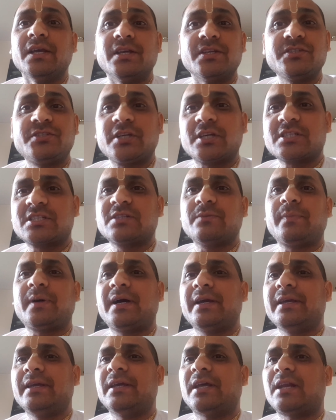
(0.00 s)
just
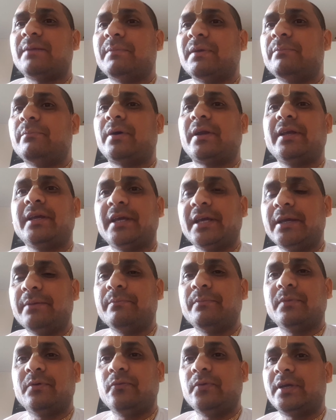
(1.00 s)
by remembering
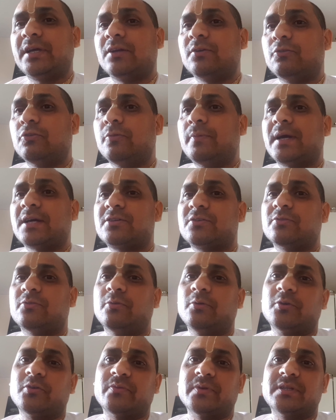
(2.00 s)
him we can go back to
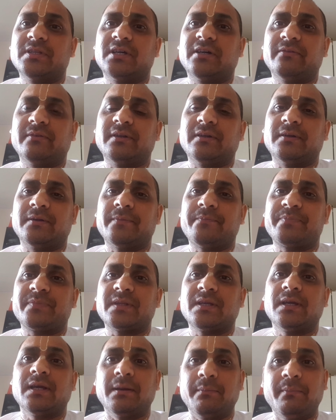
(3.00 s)
Golok Vrindavan.
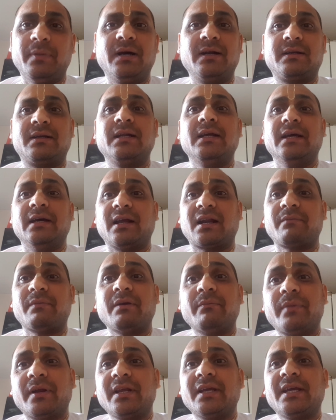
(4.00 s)
But
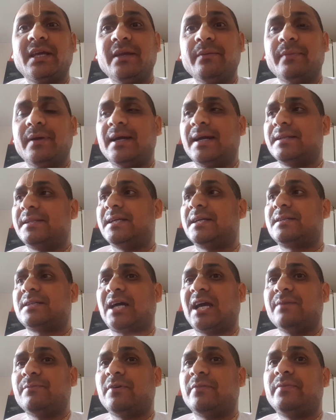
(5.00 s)
remembering him at the
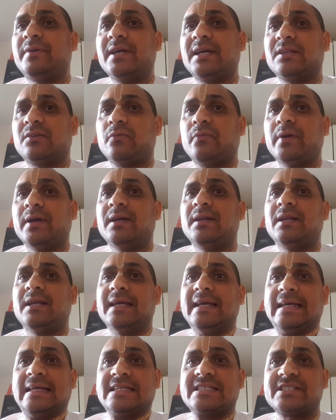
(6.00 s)
time of death, when
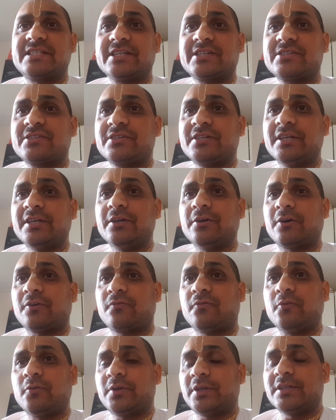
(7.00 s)
60 or
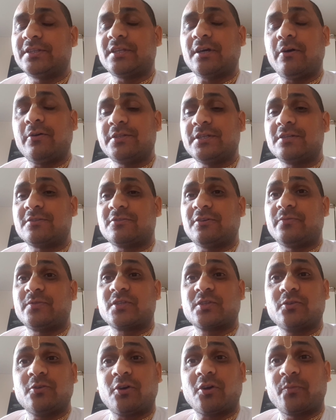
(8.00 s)
40,000 of
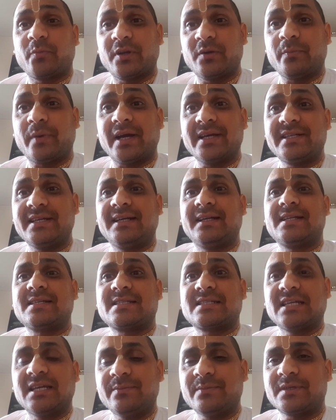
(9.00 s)
scorpion biting at the
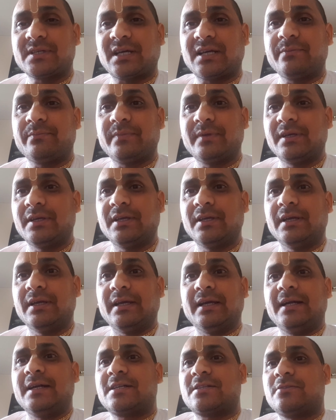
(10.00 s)
same time,
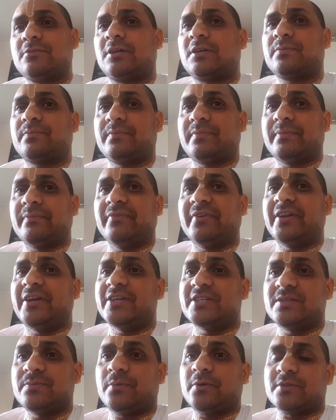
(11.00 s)
it's not very
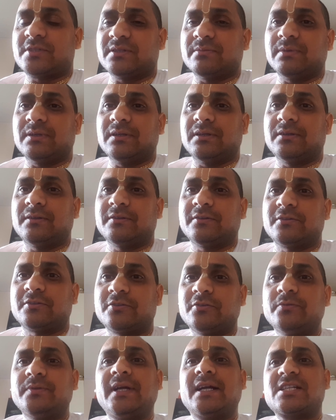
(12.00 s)
easy possible.
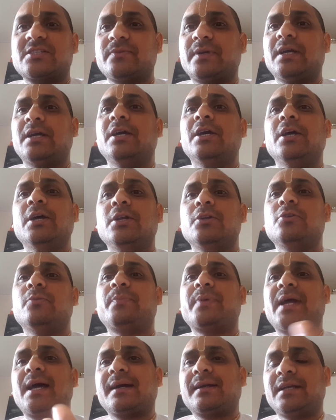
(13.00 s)
So that's why
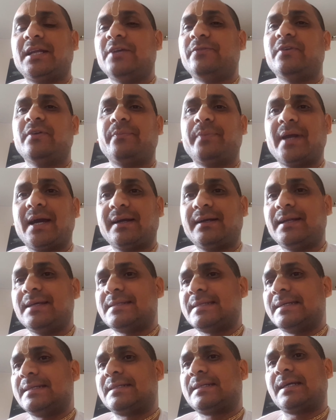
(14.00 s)
if you
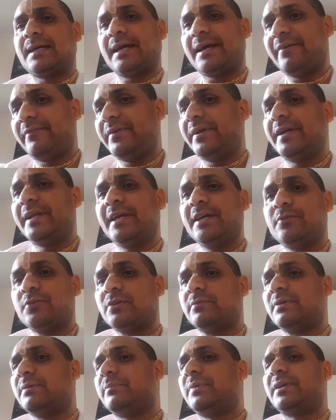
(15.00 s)
practice it every day to
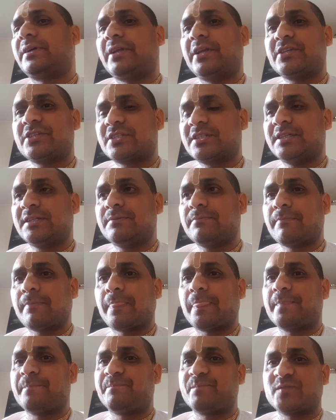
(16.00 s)
remember Krishna,
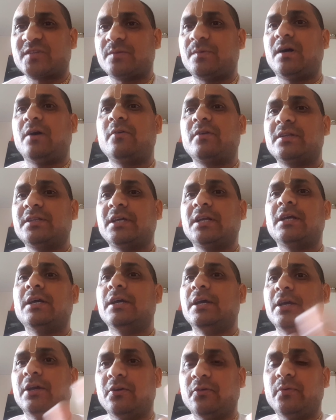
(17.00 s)
somehow or other
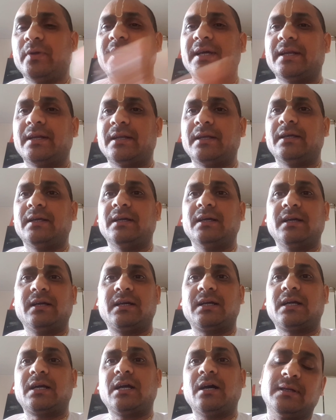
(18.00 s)
we can
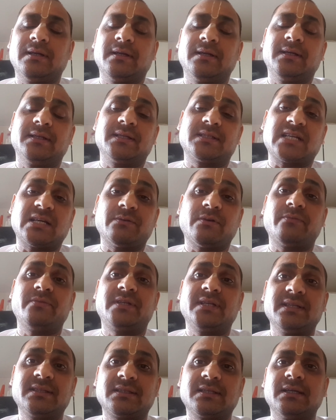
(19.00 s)
come to at the time of
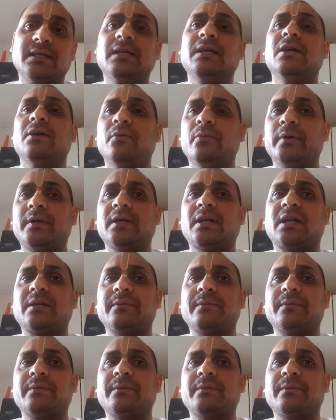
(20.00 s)
death, we can